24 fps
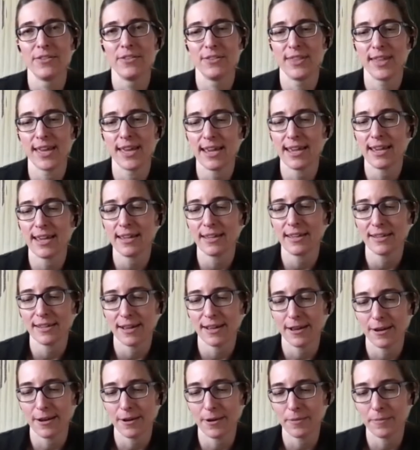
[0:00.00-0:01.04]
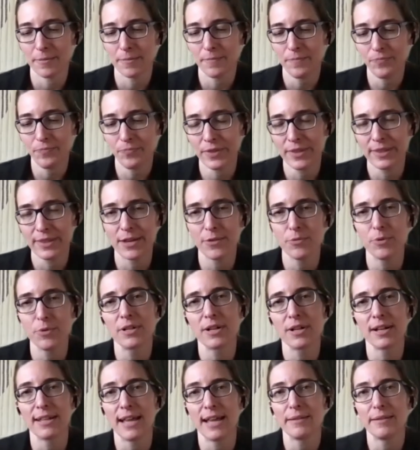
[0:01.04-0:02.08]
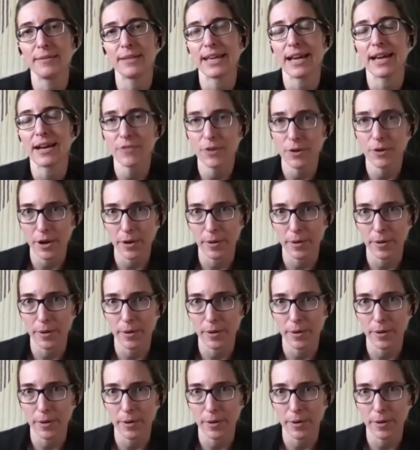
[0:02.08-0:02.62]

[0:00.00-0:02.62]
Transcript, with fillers: they um, they will they have a,